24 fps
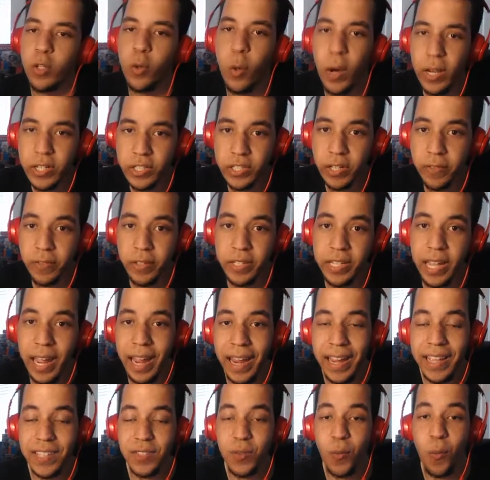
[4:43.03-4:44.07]
question of the
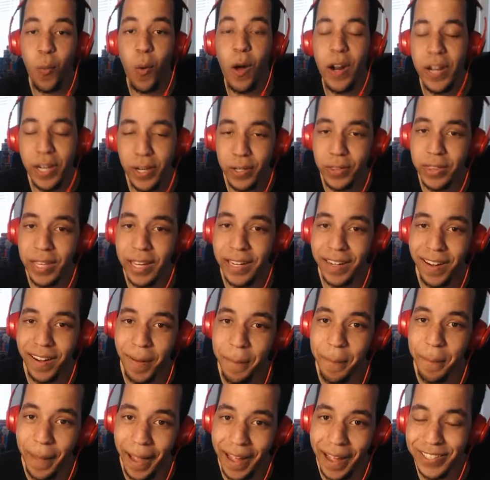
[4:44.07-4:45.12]
day is, what do you think our
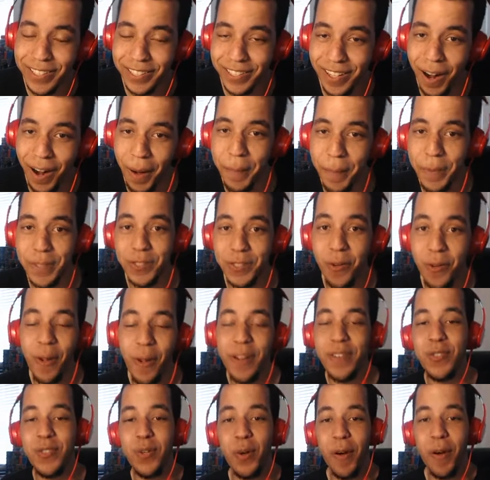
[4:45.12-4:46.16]
Magikarp is
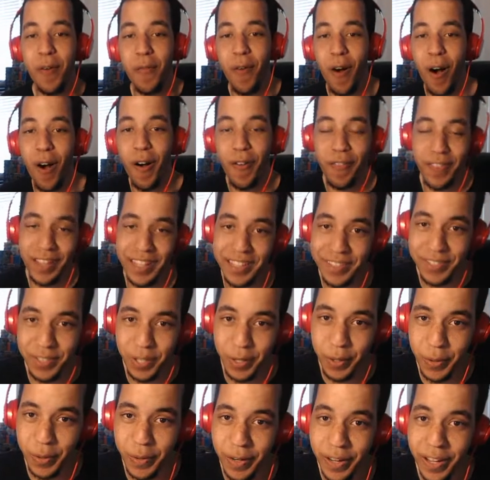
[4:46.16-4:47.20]
going to evolve
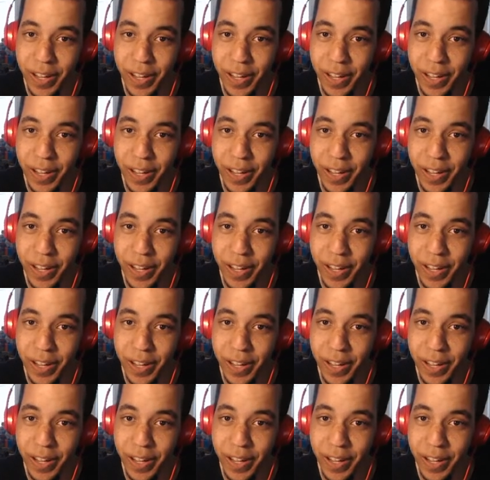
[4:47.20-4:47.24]
into?